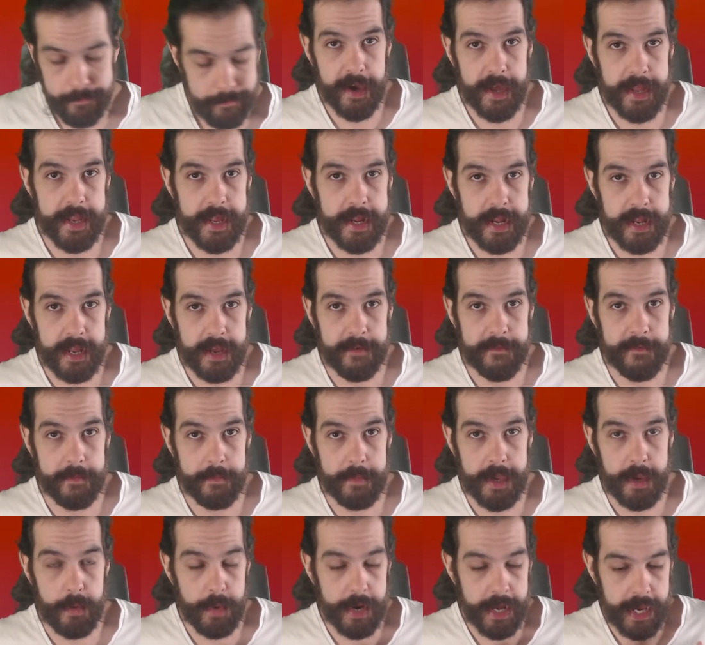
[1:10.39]
It finally clicked
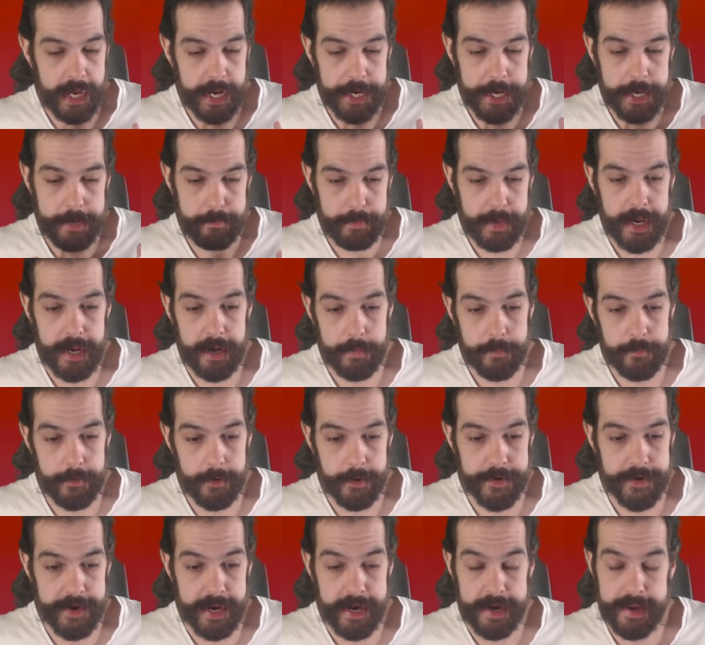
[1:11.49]
for me when I actually made a
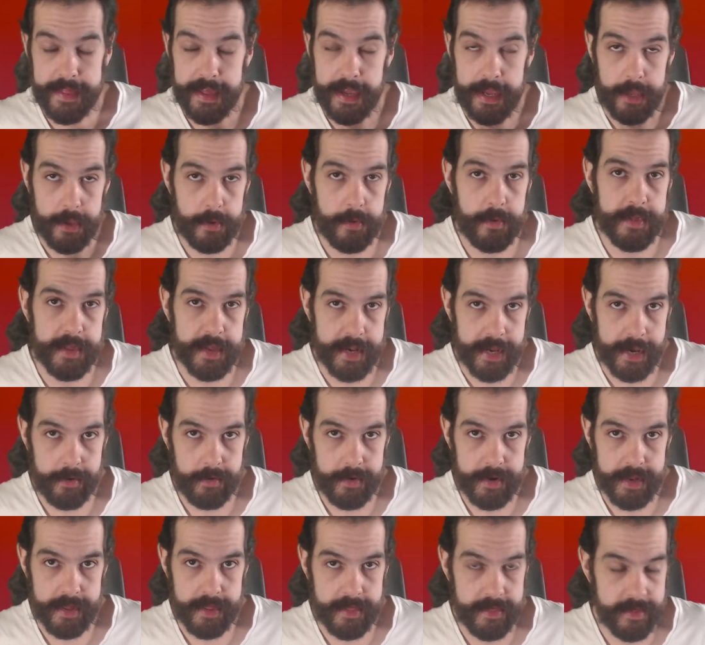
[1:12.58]
project that used
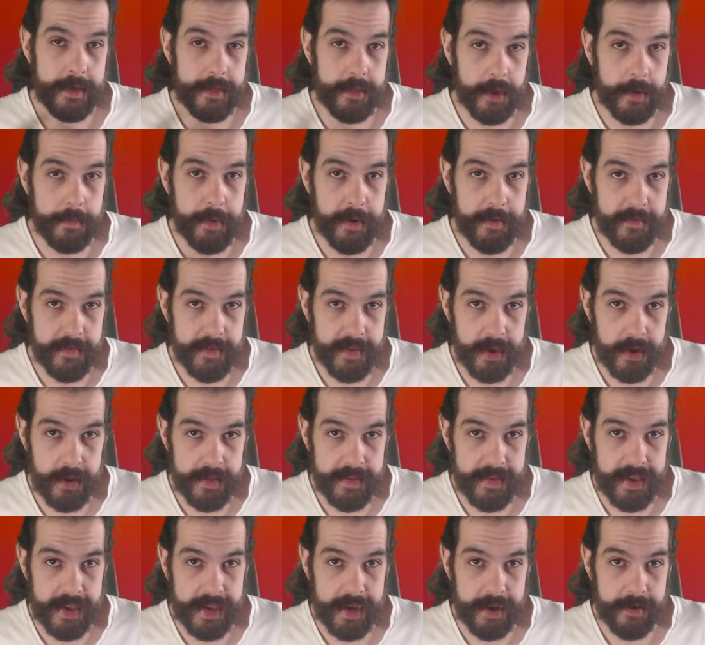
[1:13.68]
inheritance. So let's jump over to
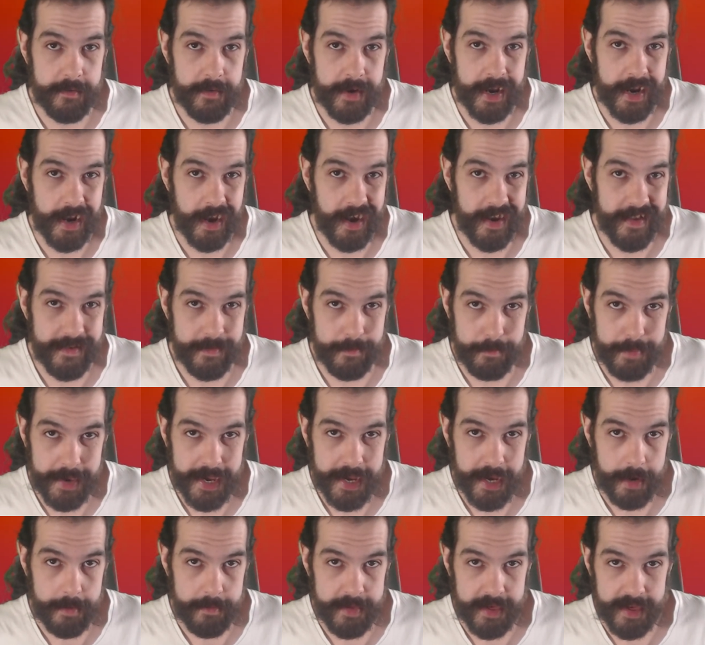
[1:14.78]
Unity and create an item
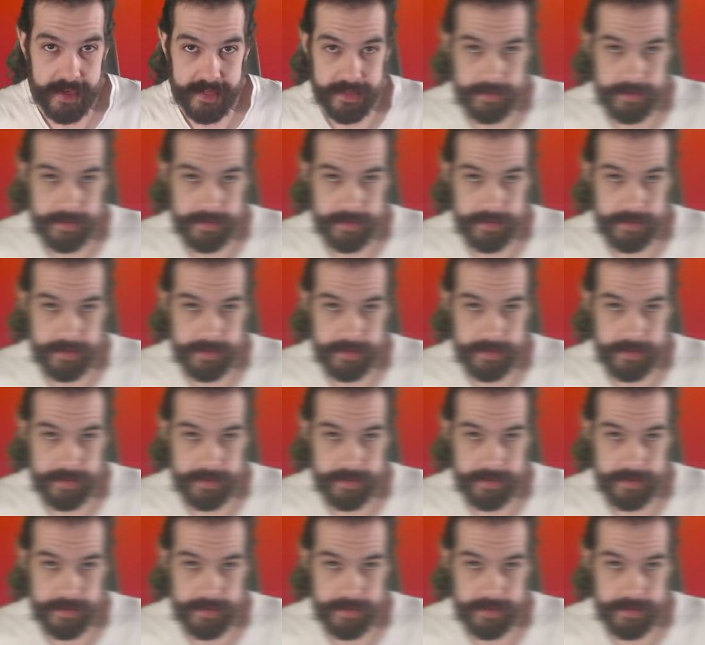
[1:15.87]
pickup